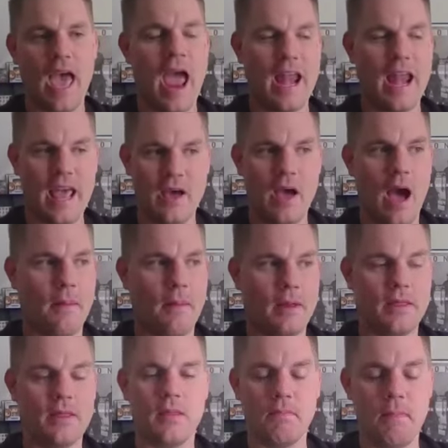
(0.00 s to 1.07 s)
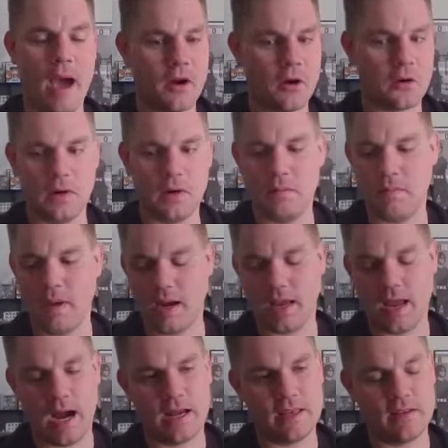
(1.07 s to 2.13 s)
And it, I mean, Matt O'Ree Band
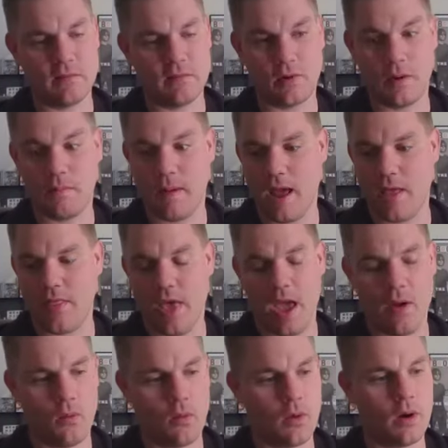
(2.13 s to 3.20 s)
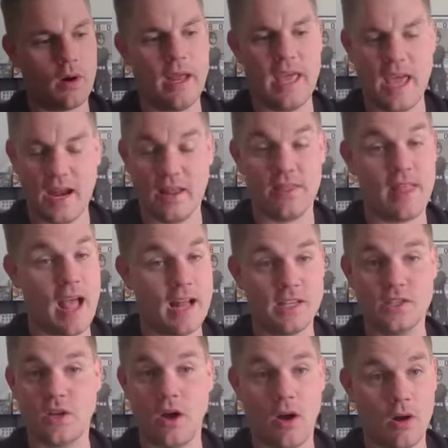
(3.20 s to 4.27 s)
gotta give them, man, they were hitting that
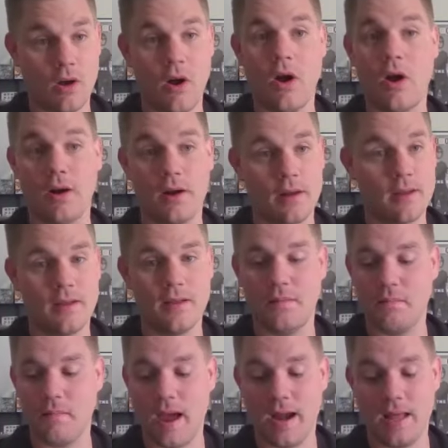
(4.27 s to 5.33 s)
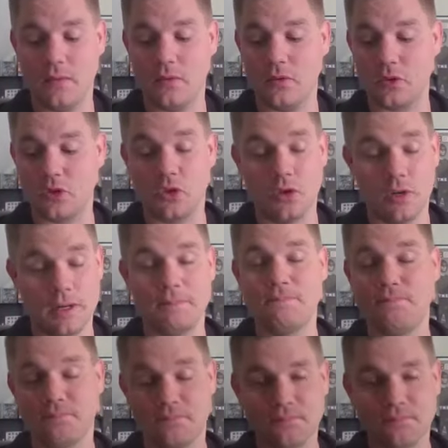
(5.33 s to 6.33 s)
song hard. Man, it was good.